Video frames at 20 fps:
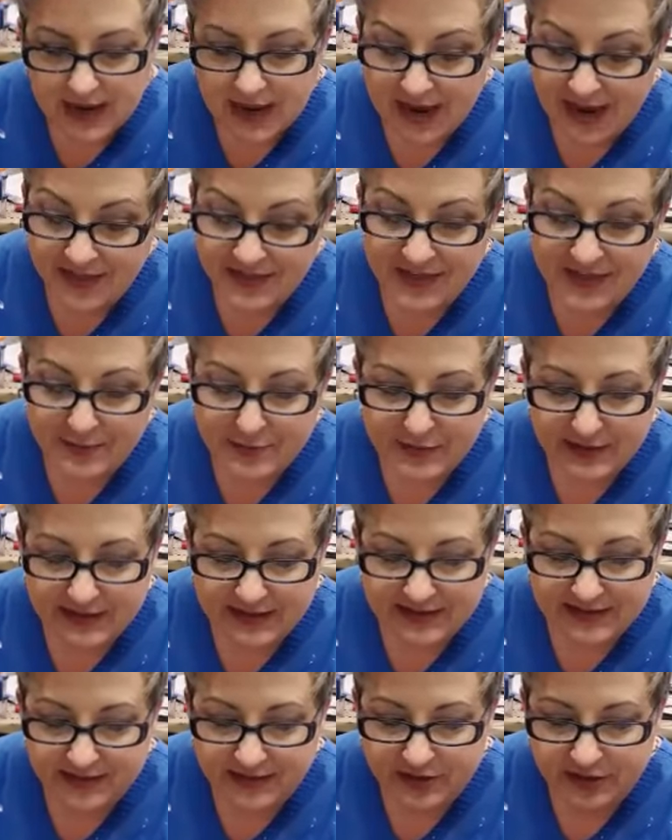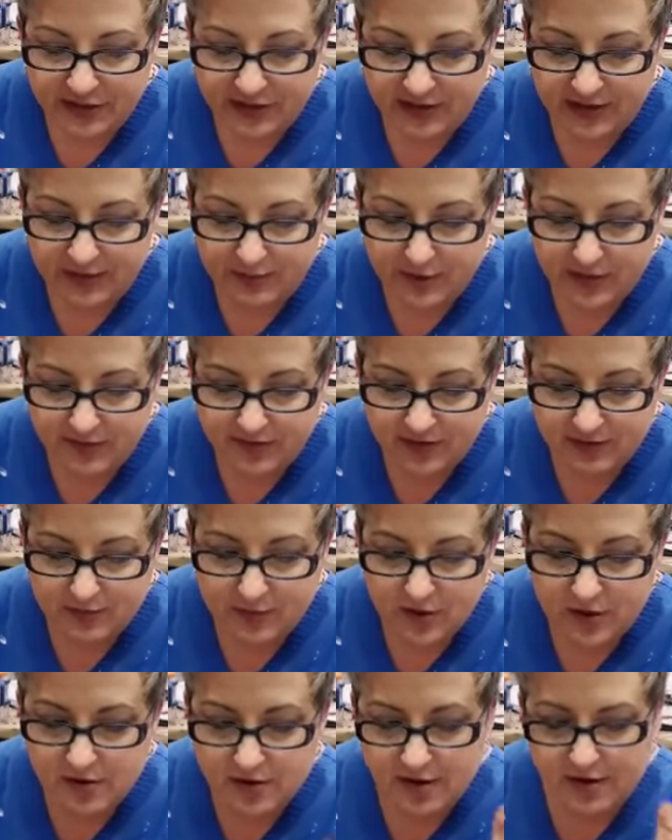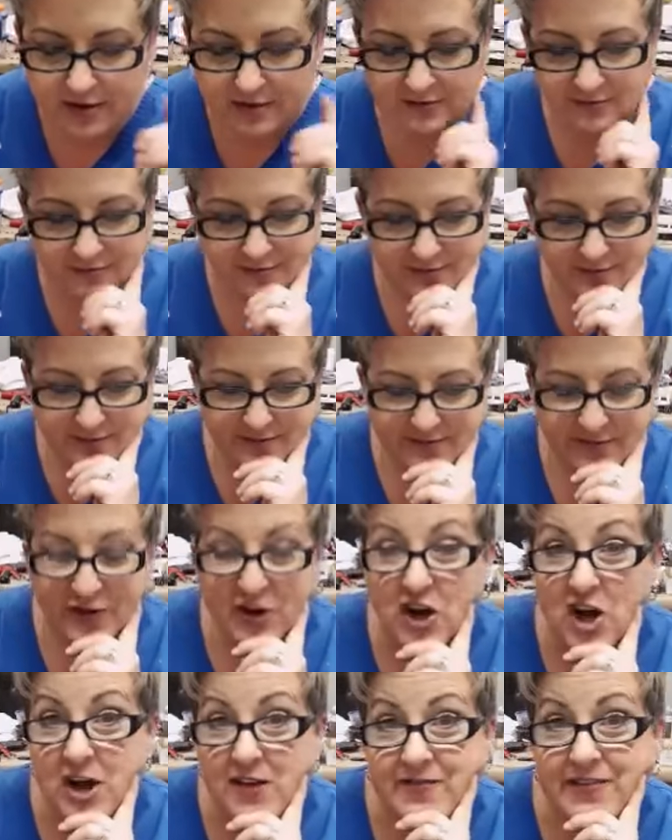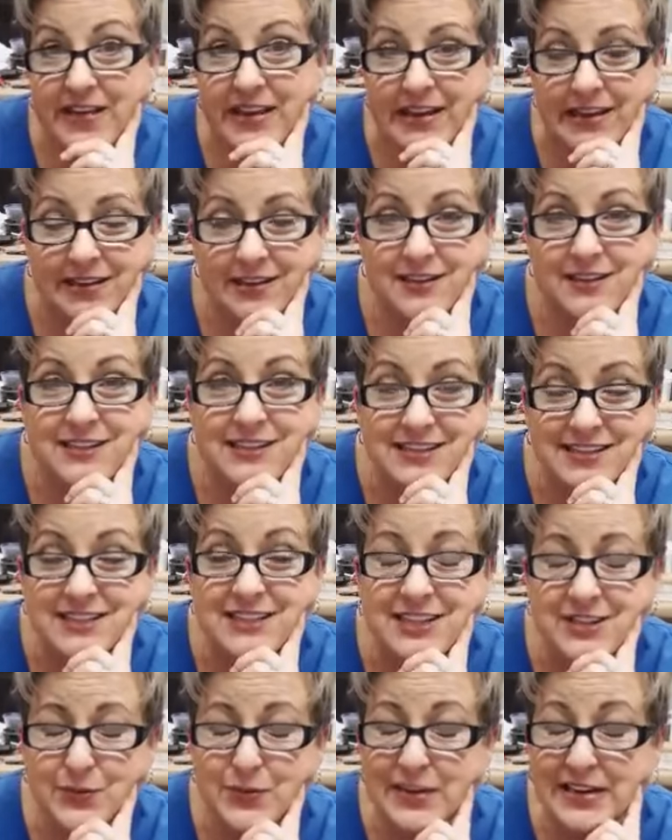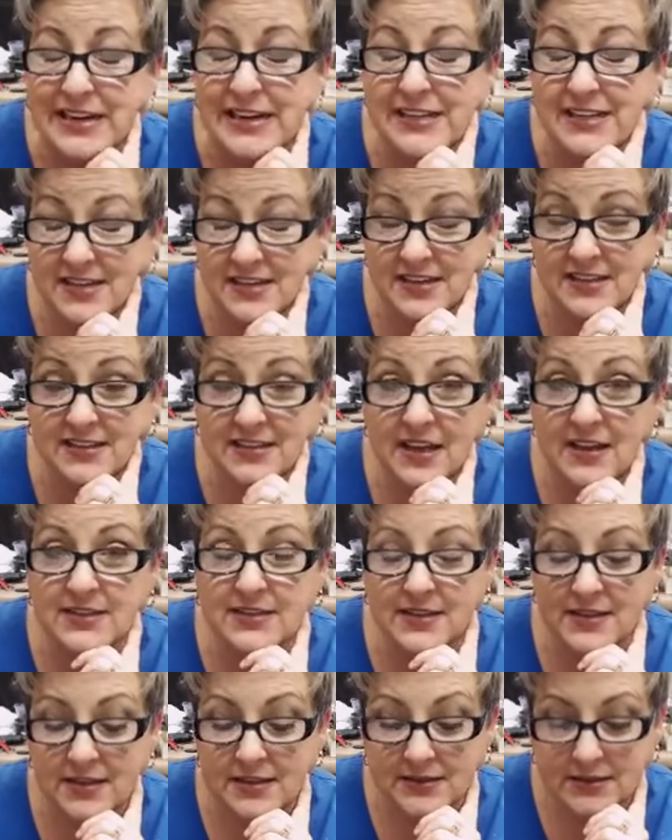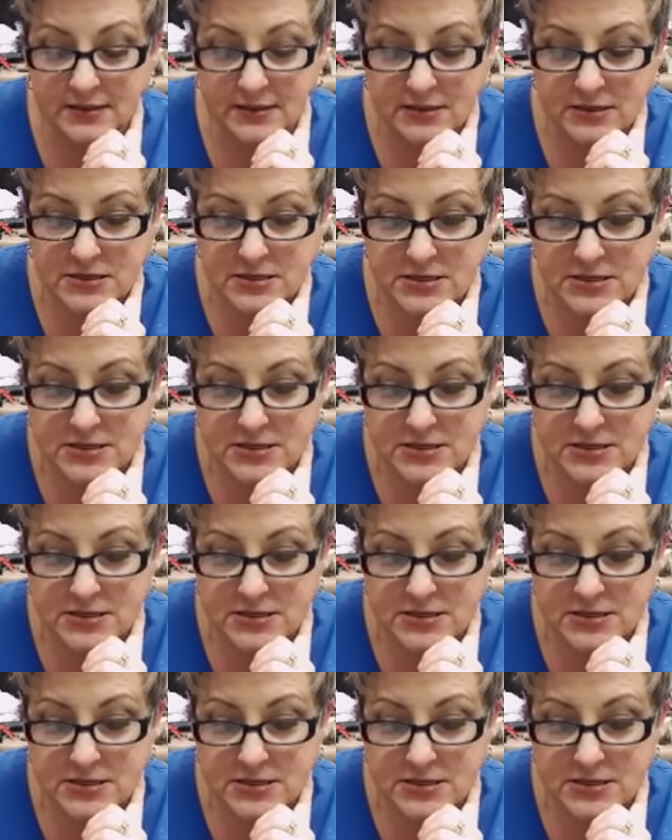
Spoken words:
I think Melissa should come over tomorrow for coffee. We need to discuss this.